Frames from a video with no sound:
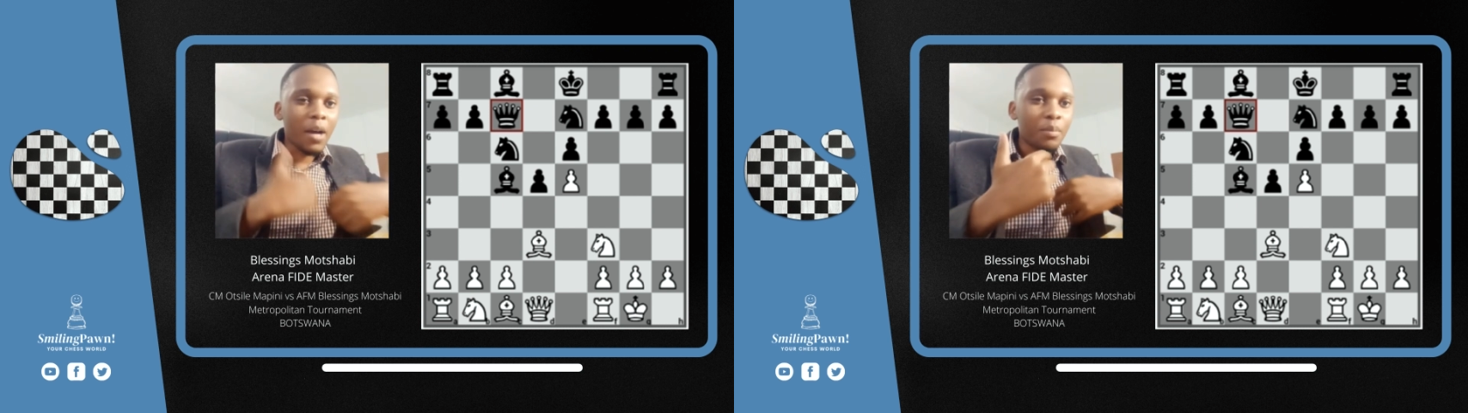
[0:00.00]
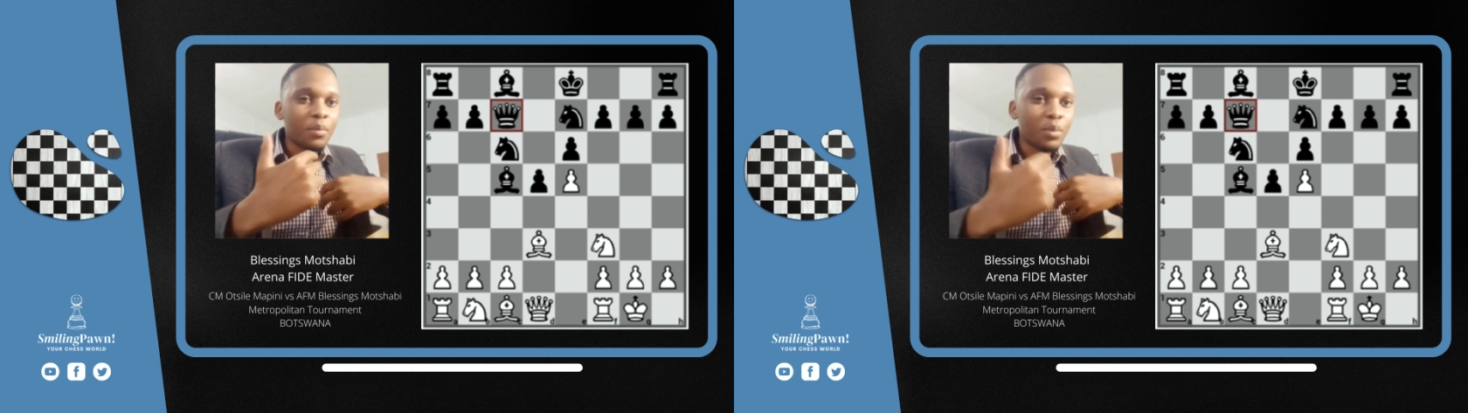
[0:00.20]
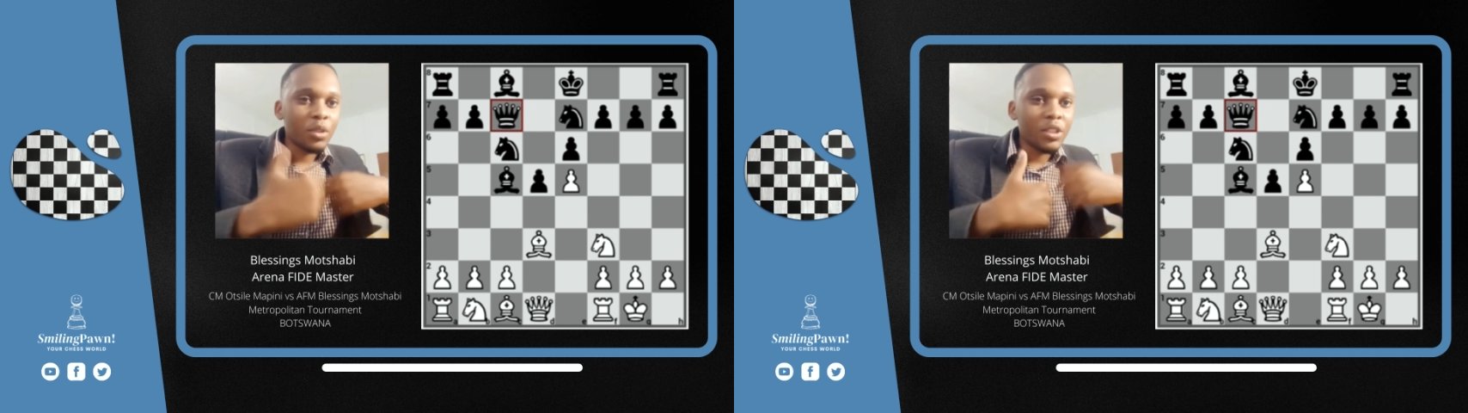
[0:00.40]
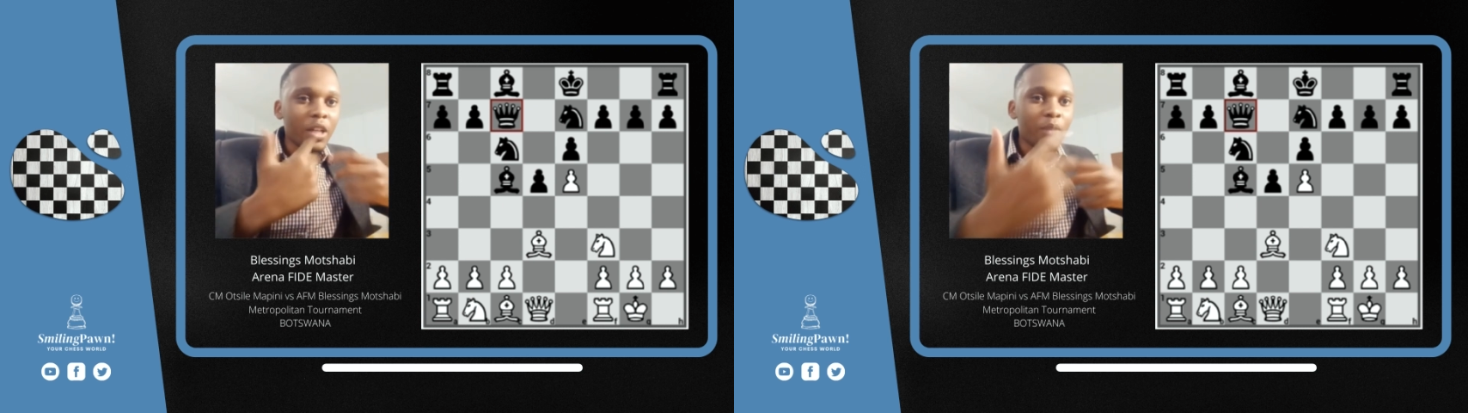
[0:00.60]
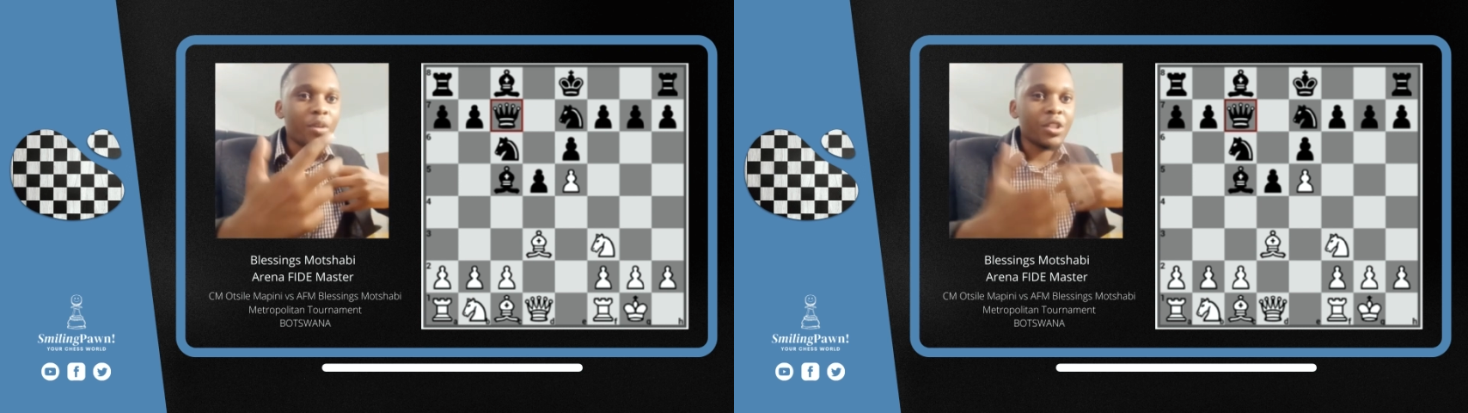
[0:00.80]
I'm
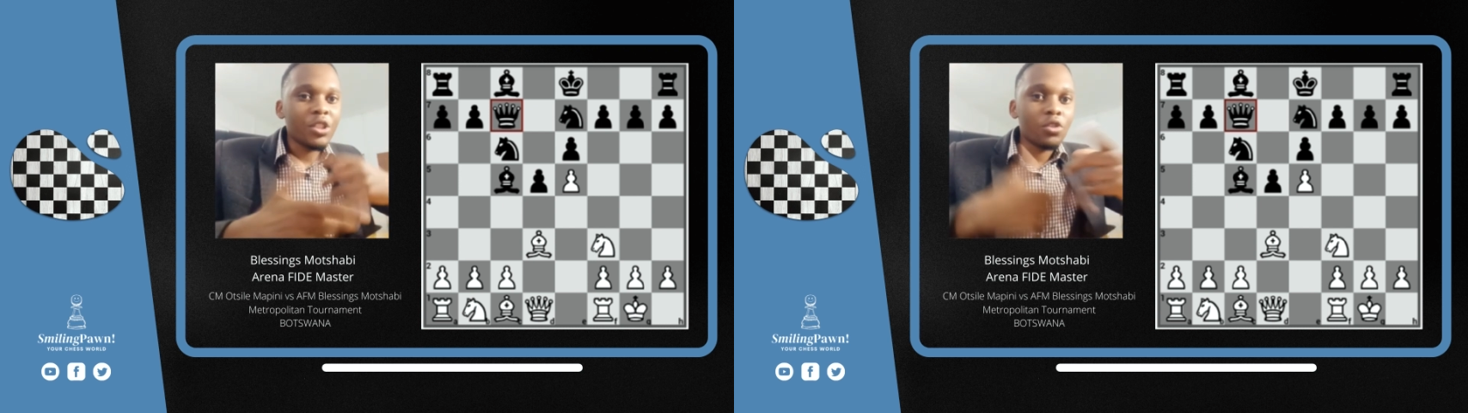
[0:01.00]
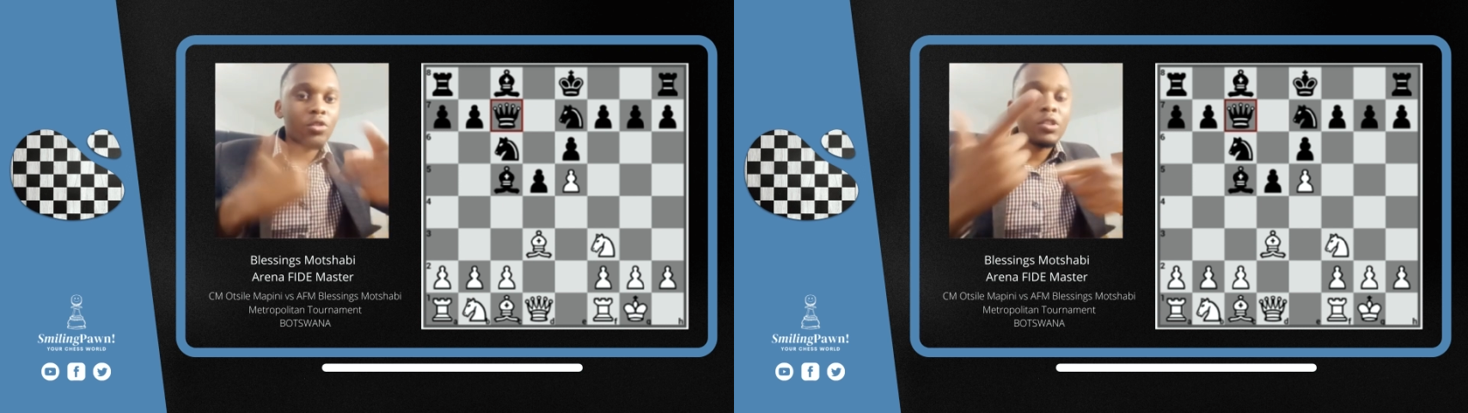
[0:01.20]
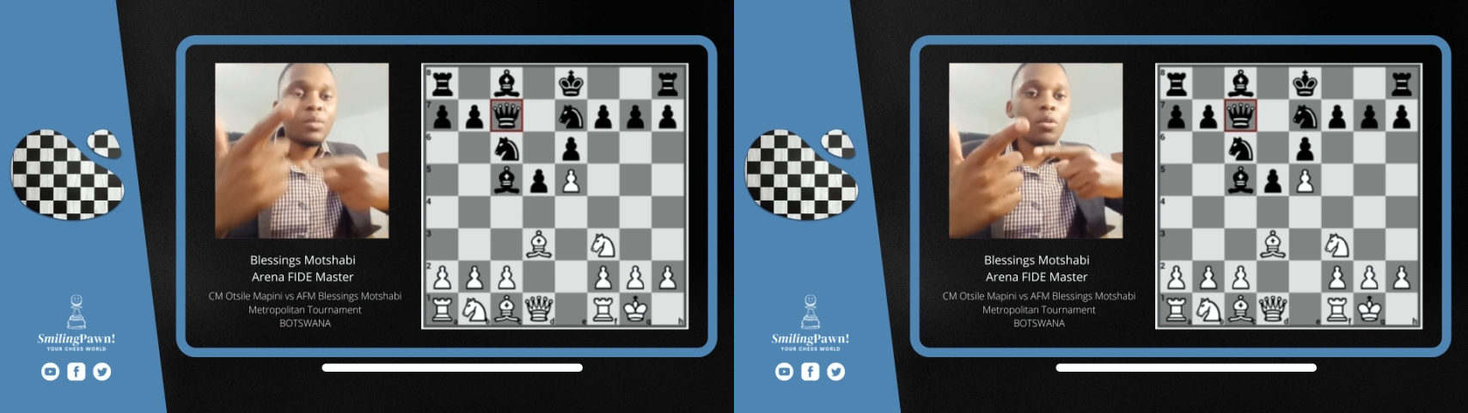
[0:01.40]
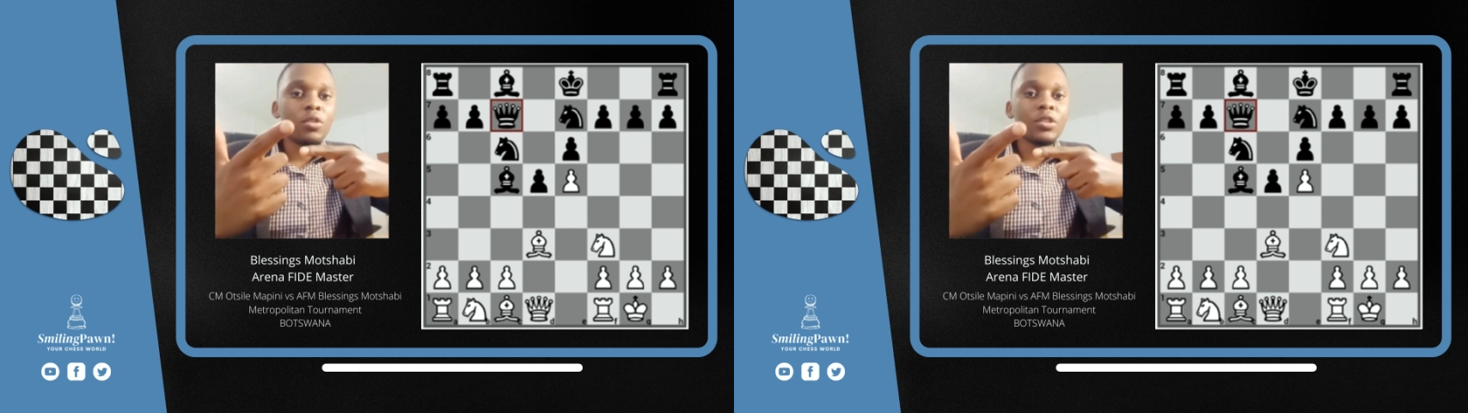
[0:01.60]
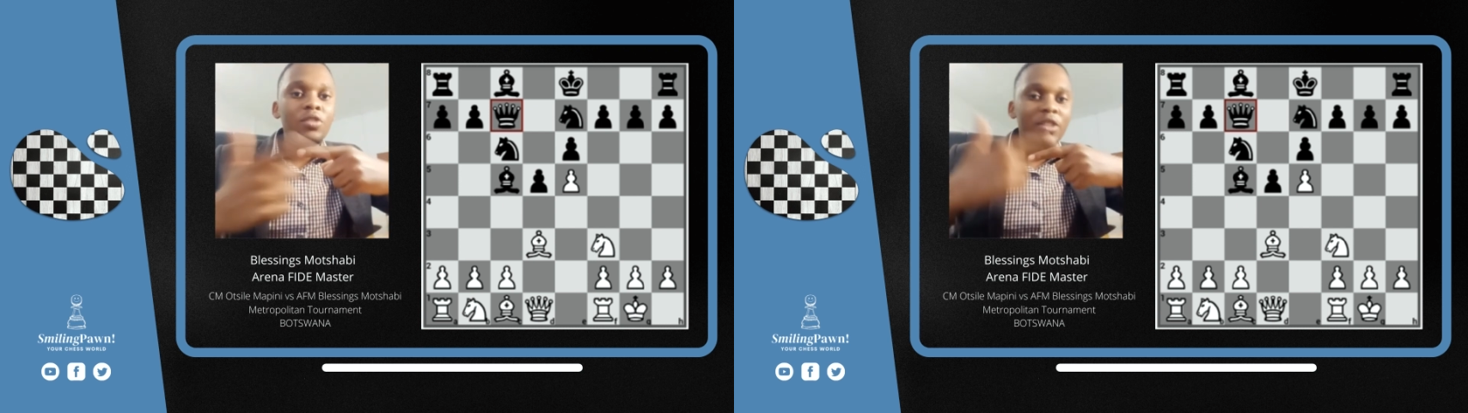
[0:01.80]
putting a pressure on those
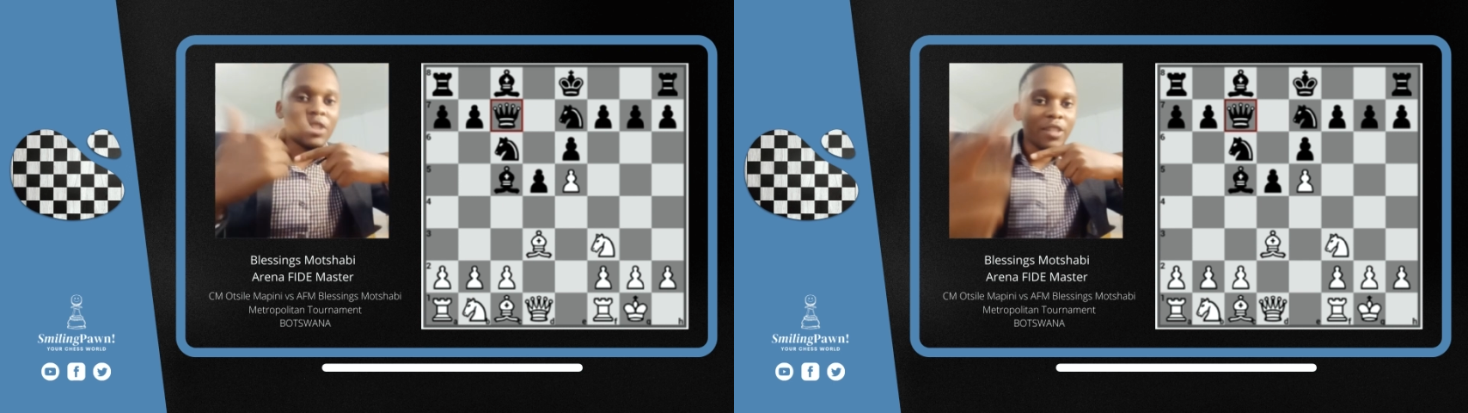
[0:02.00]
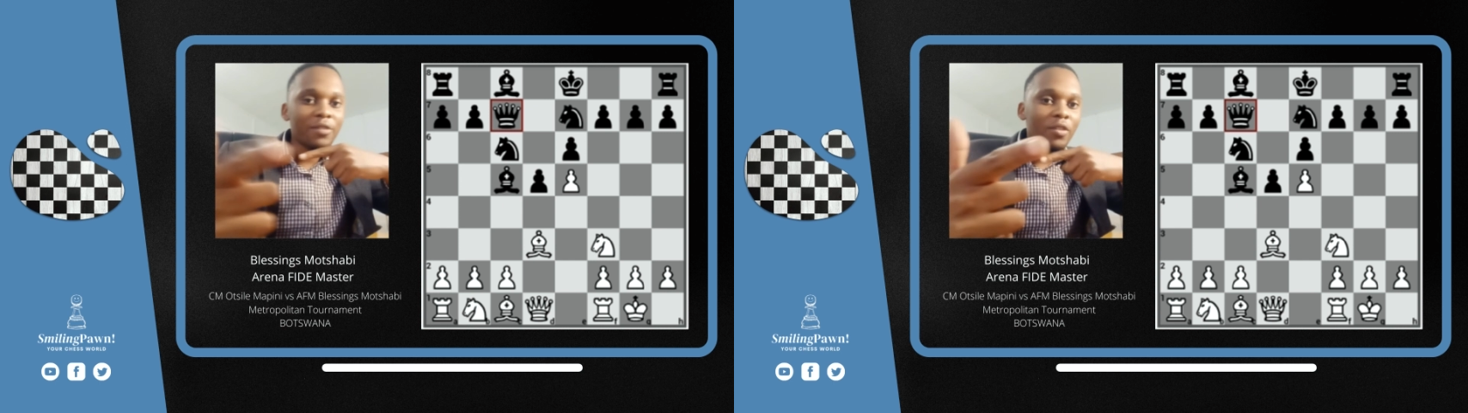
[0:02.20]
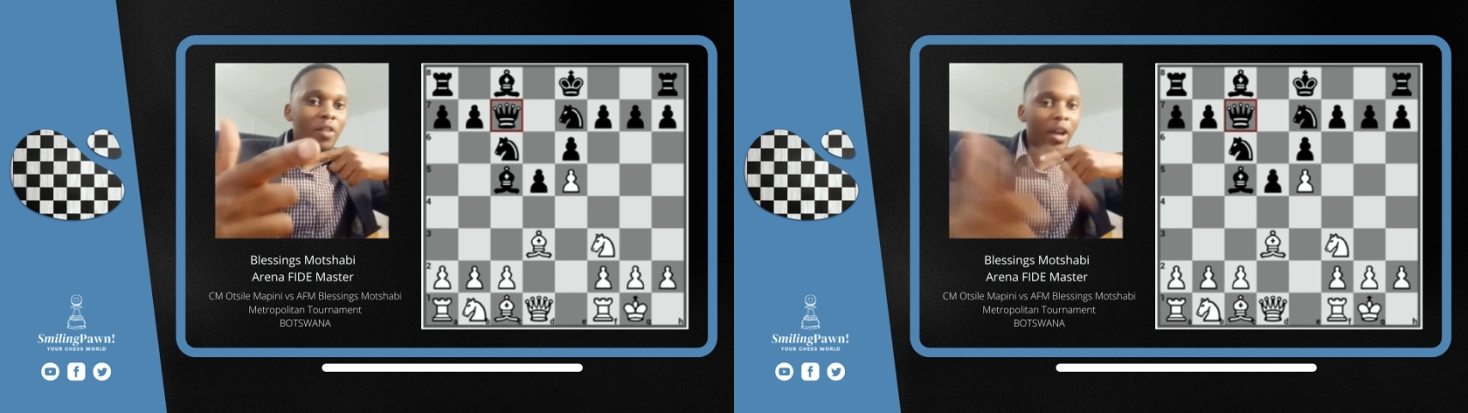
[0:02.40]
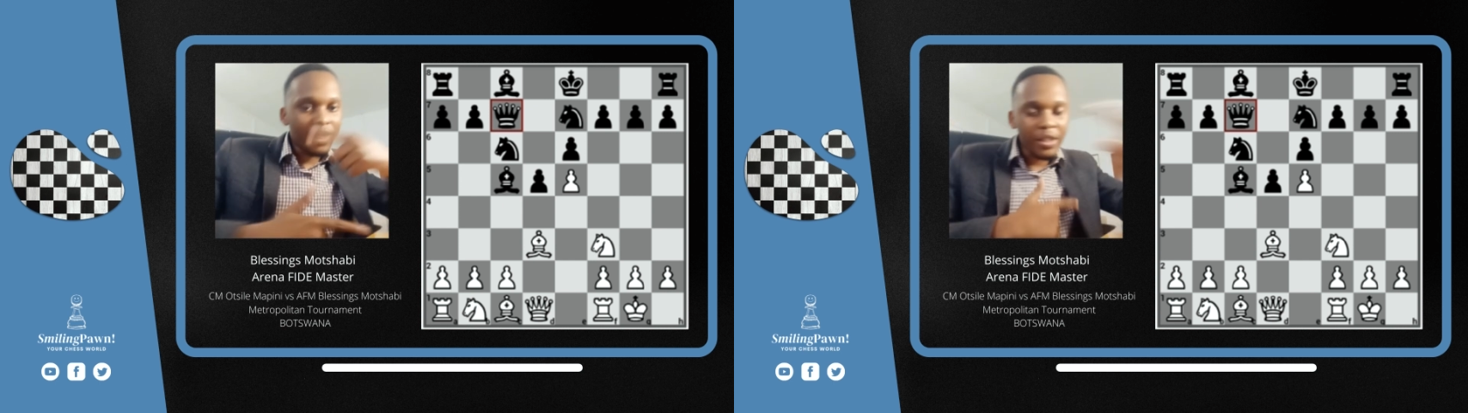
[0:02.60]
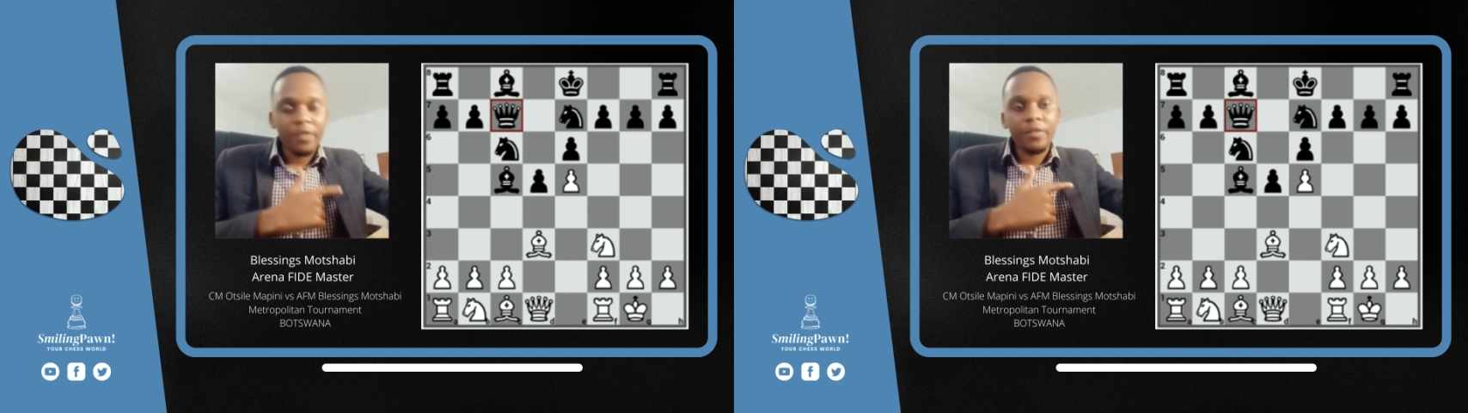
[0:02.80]
pawns on d4 and